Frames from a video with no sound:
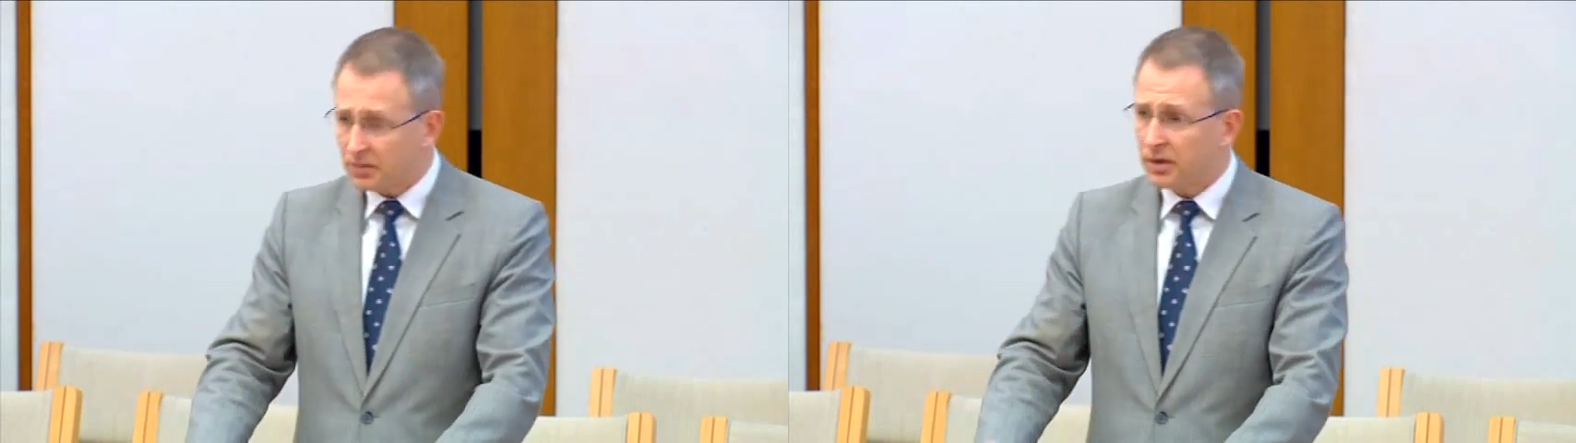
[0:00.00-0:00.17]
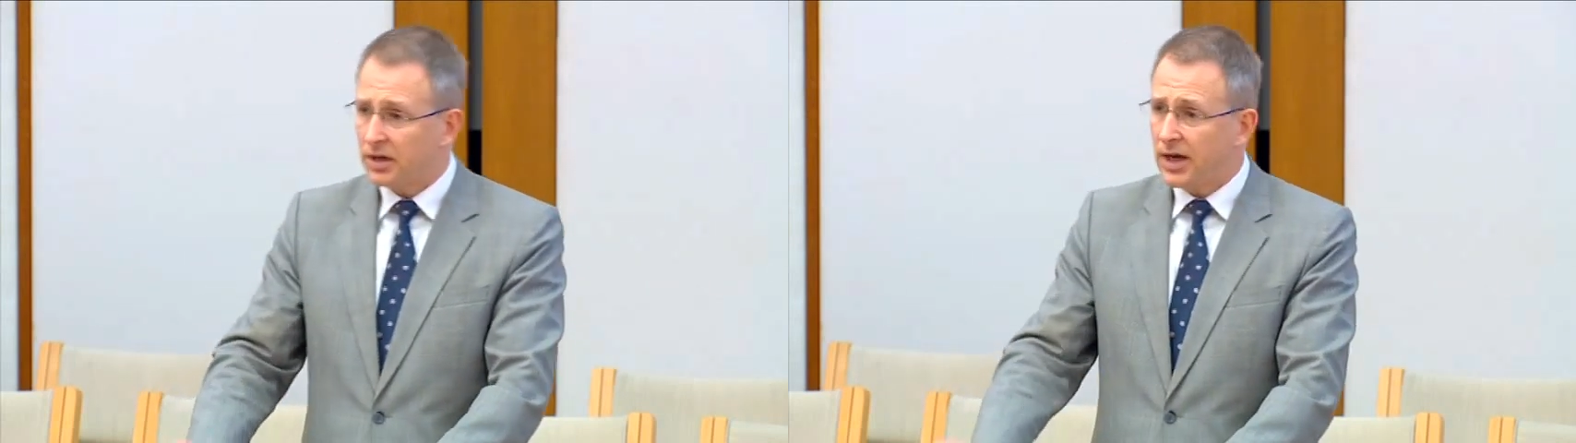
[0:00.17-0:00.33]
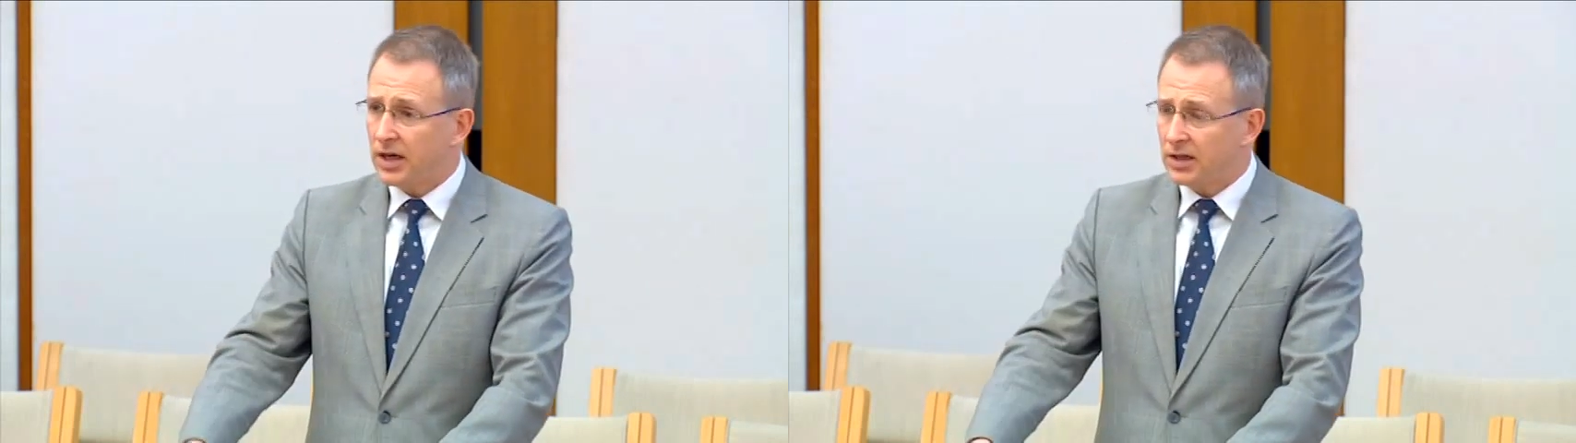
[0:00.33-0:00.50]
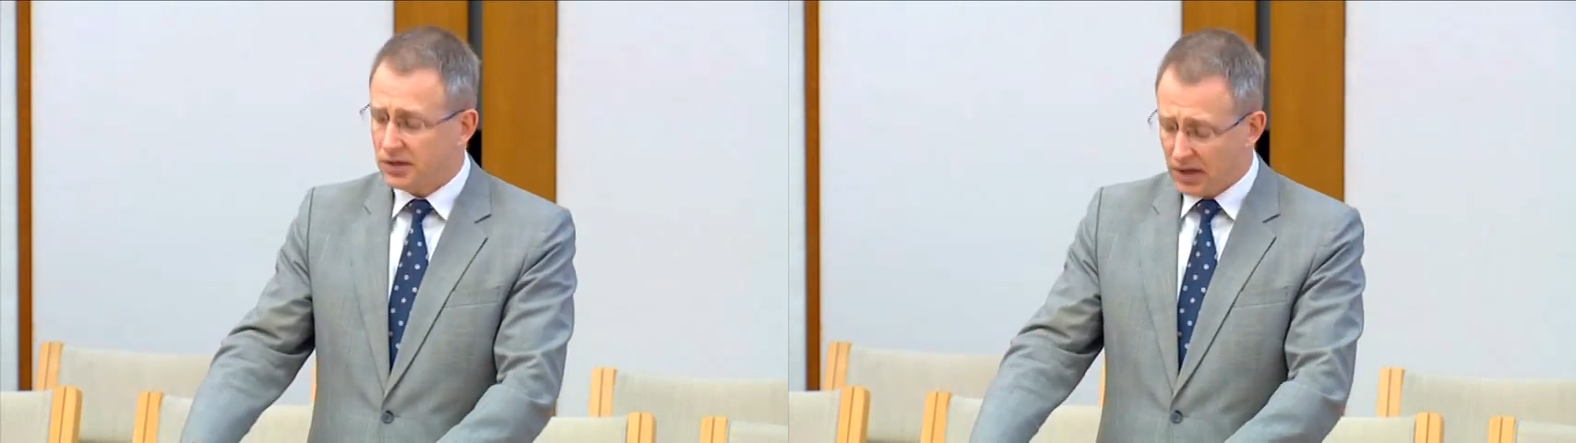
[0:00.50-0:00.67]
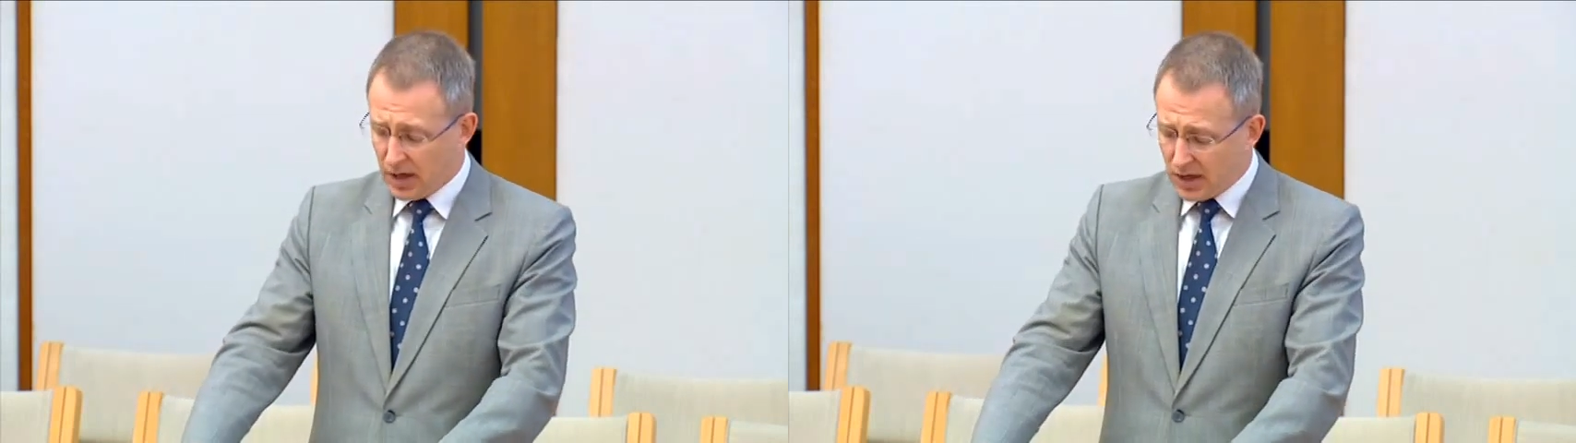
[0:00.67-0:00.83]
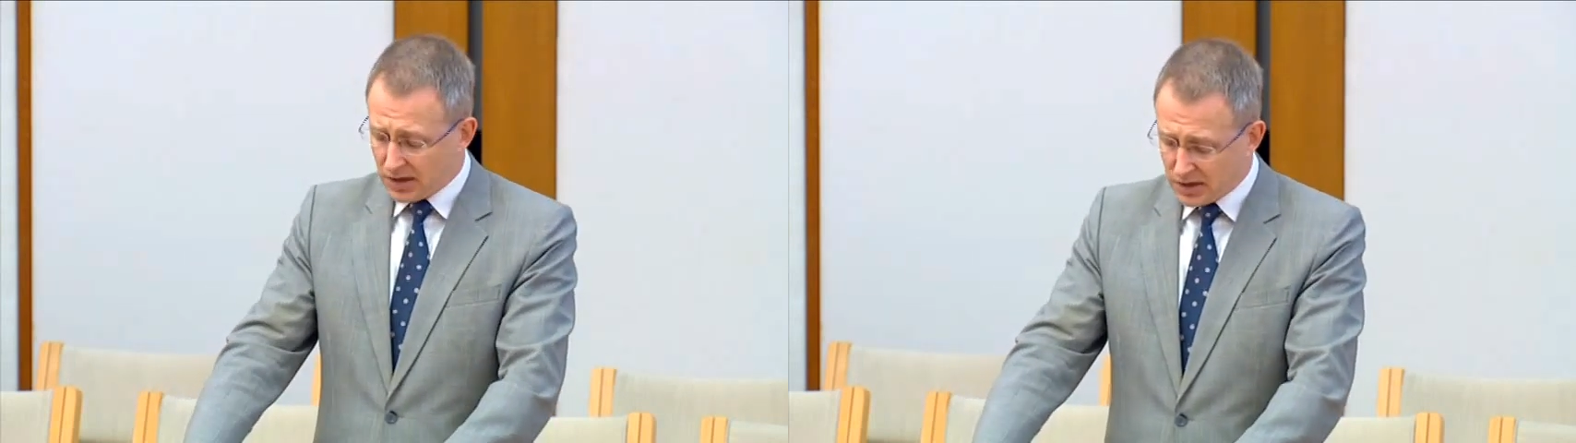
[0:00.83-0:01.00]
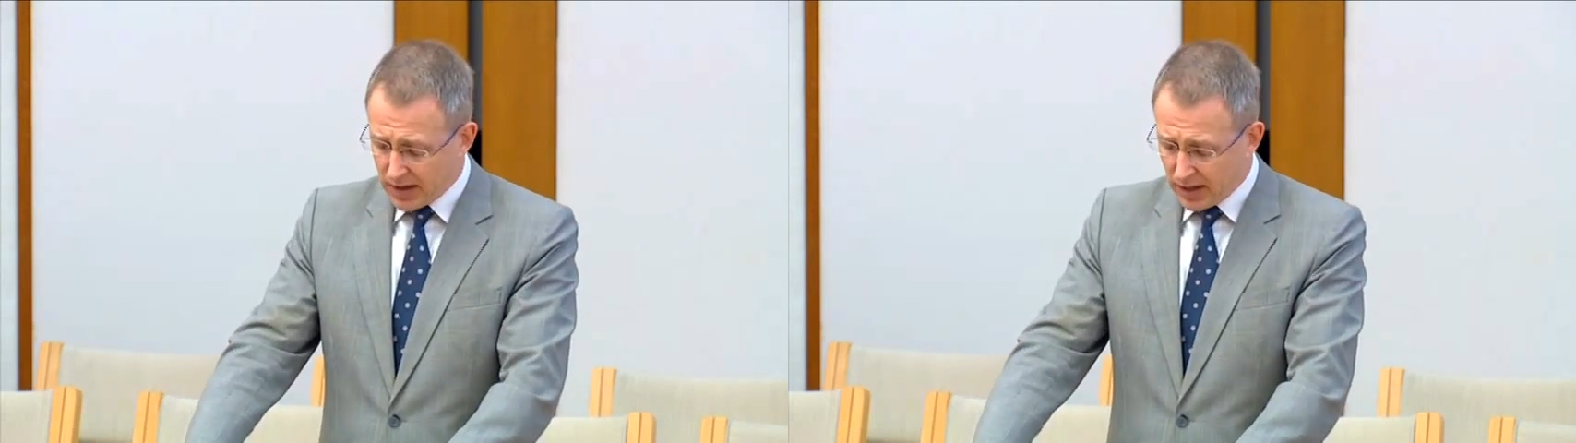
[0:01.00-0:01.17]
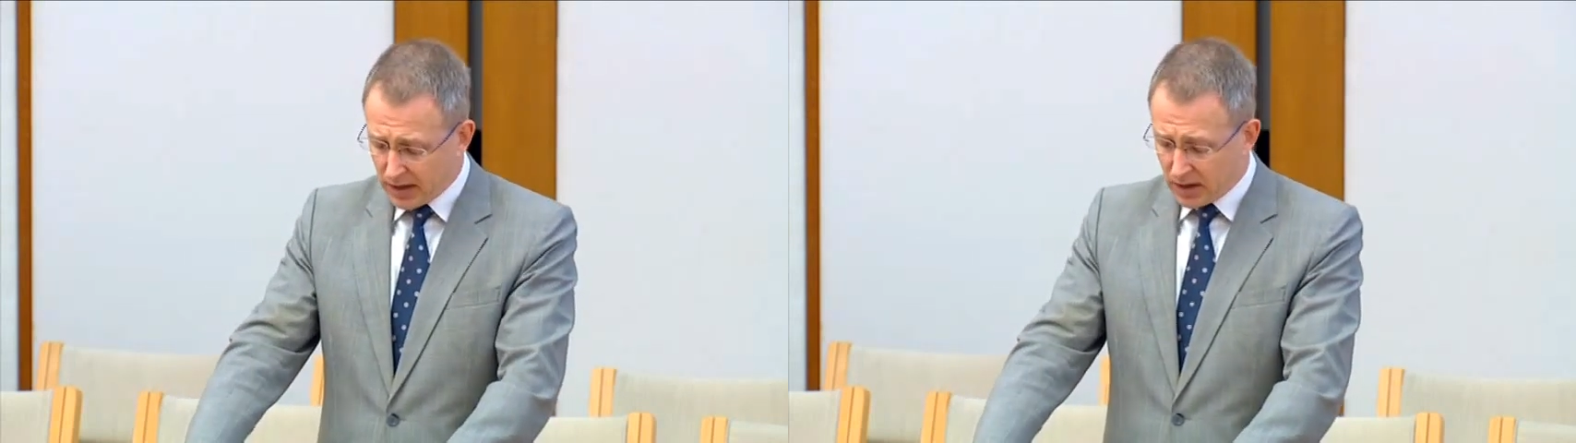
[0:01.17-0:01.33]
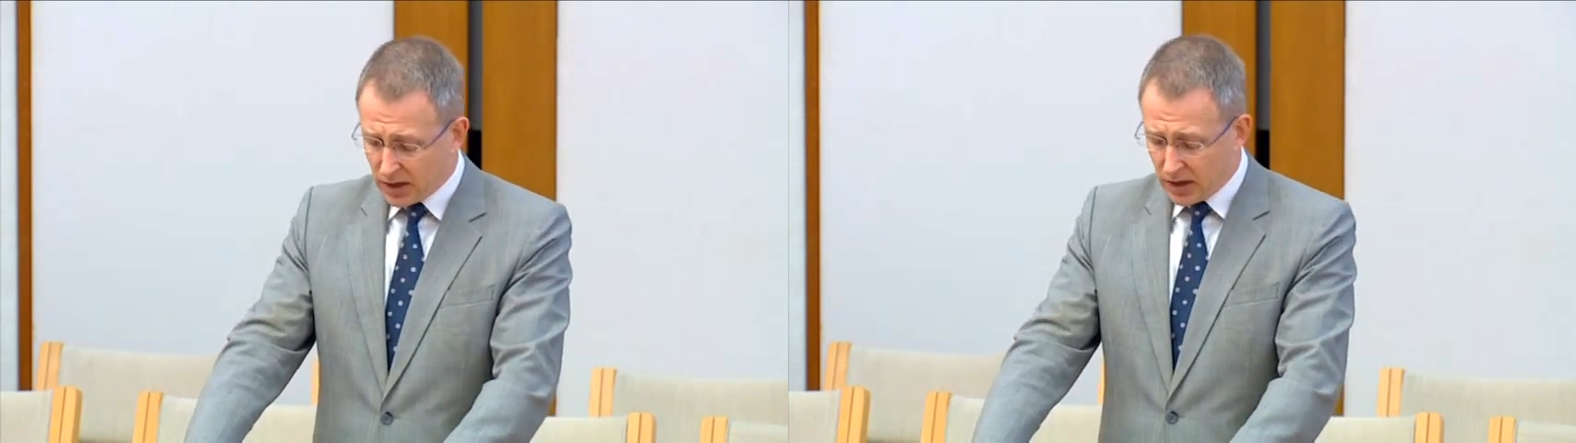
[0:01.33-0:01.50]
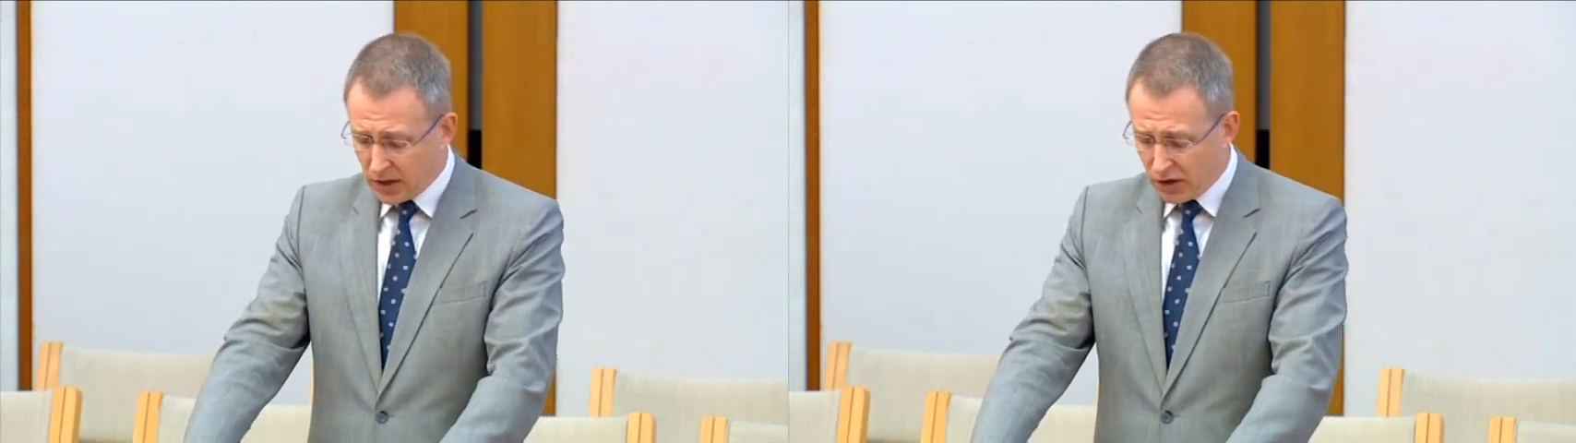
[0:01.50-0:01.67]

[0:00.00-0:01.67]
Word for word: but that is sadly